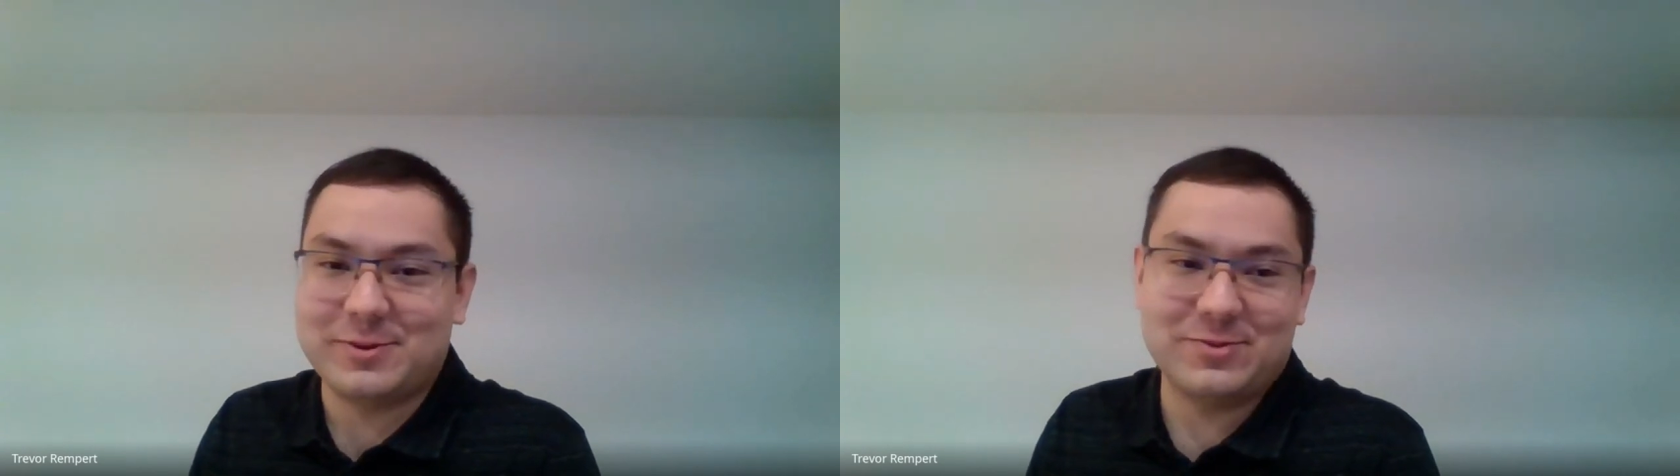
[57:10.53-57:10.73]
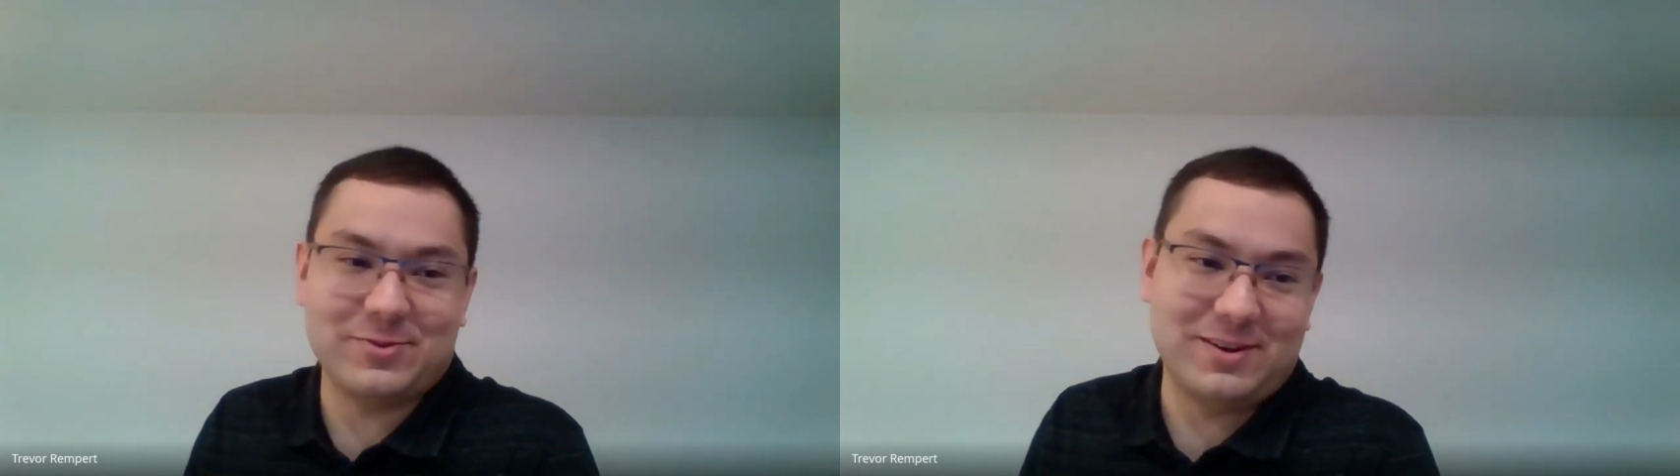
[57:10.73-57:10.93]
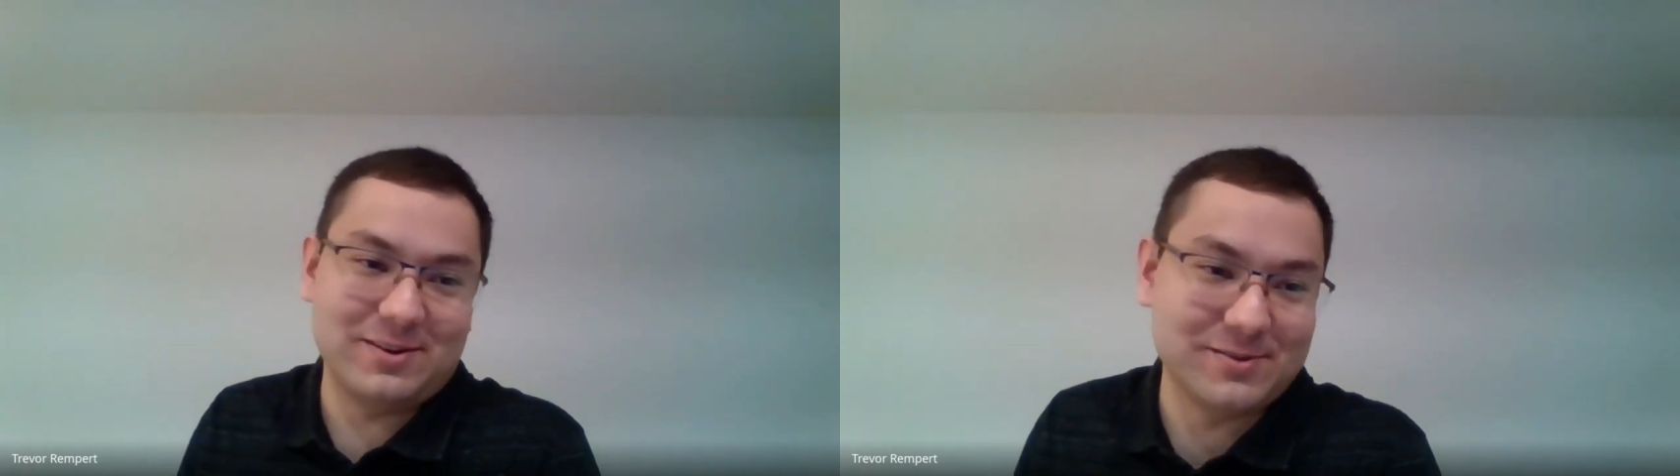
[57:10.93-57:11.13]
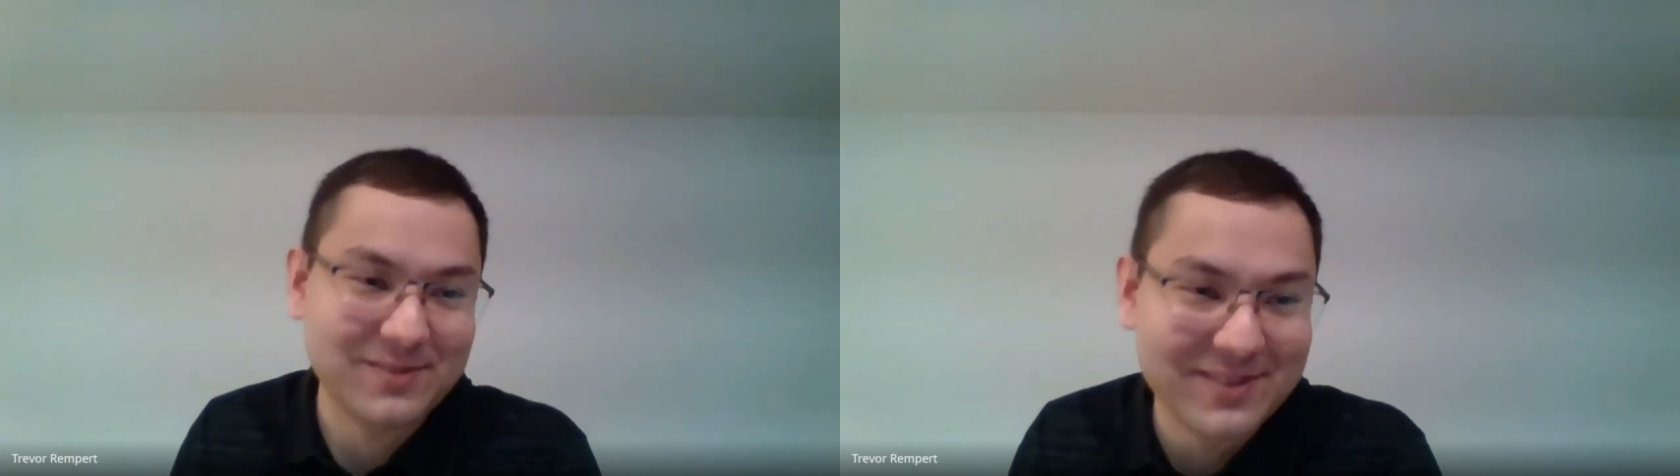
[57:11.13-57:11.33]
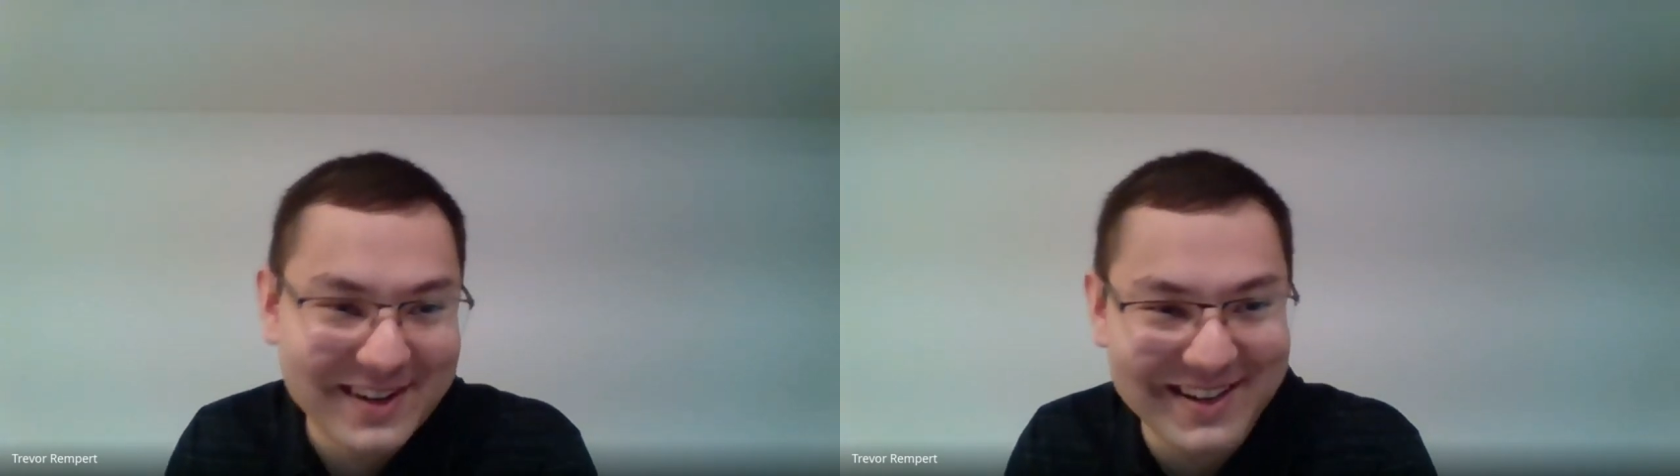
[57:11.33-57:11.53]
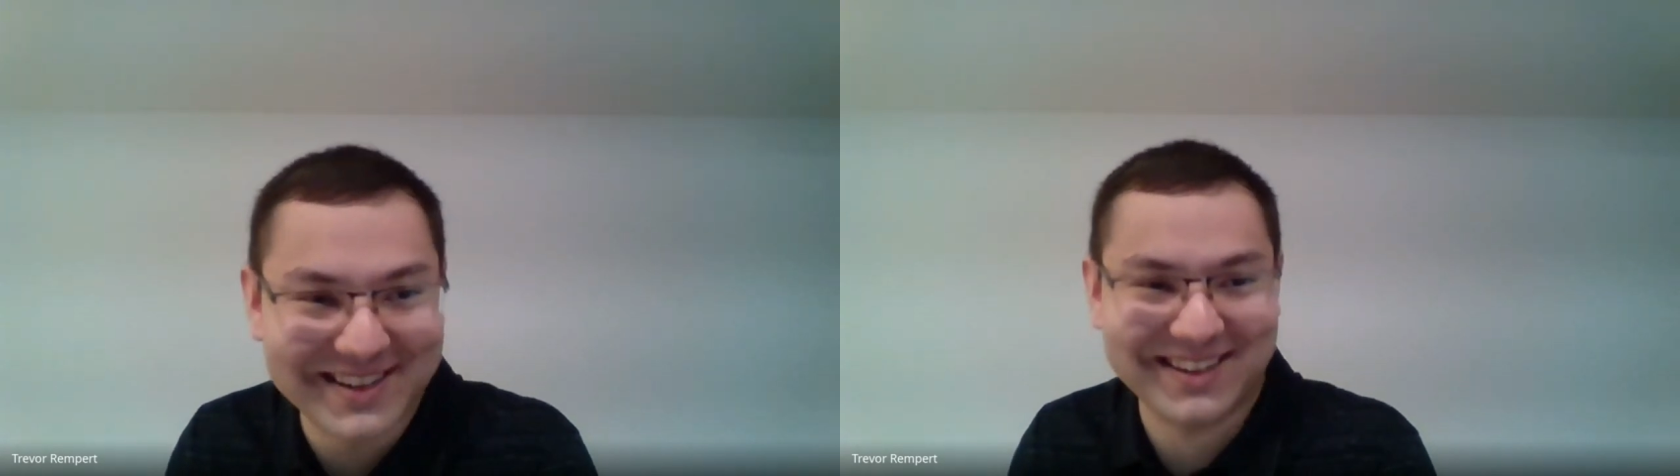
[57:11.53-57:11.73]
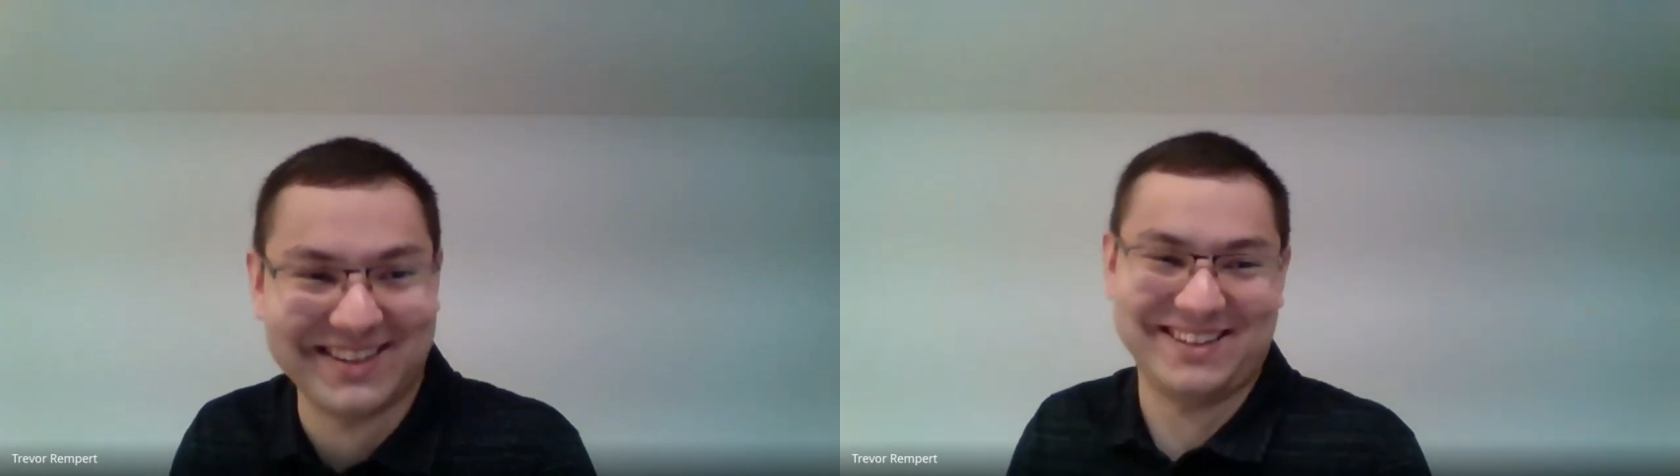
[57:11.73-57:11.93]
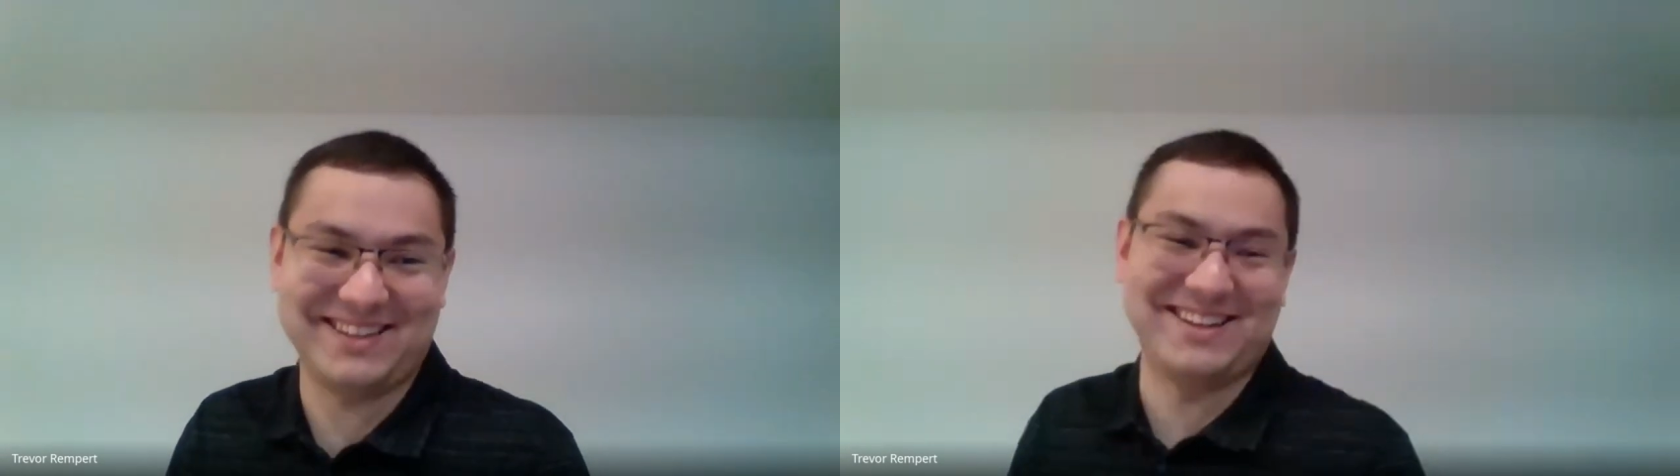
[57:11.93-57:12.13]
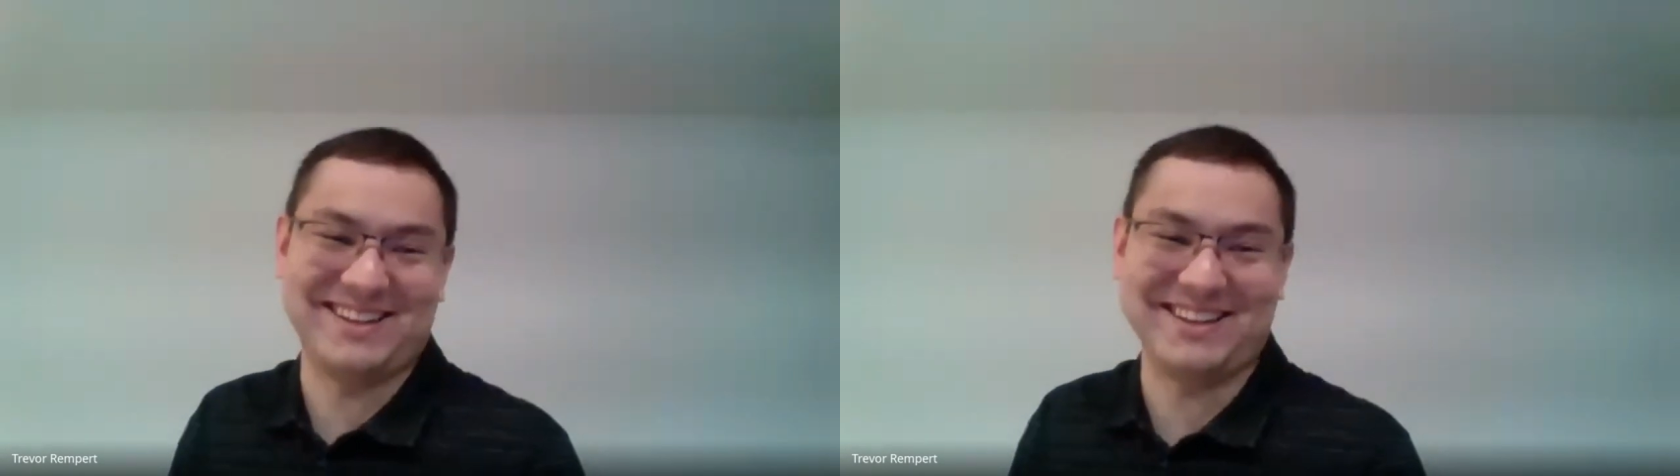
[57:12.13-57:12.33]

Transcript: hundred dollars. Yeah.